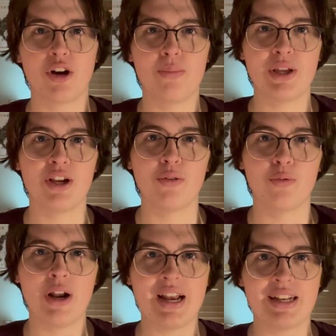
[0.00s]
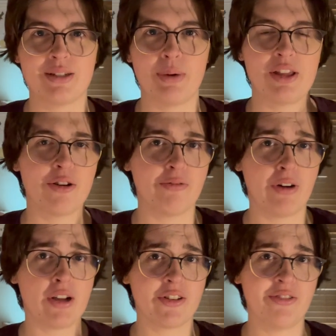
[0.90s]
are being raised by their
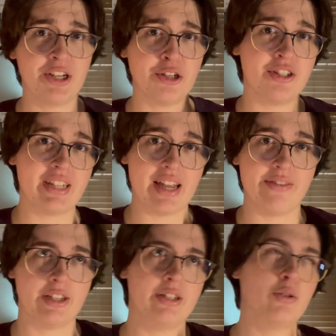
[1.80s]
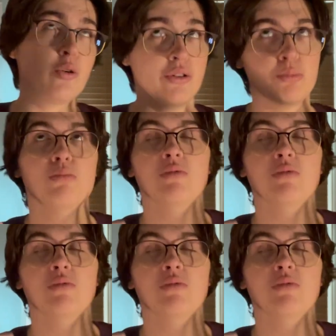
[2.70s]
father figure, David, or